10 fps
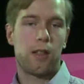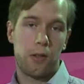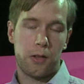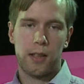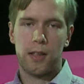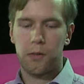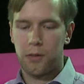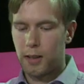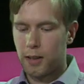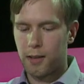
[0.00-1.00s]
look at
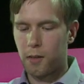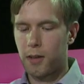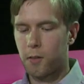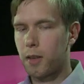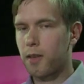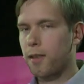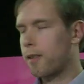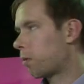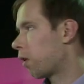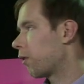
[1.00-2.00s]
if this investment,
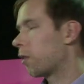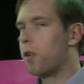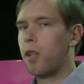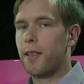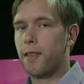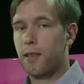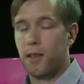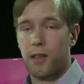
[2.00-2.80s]
is it profitable at,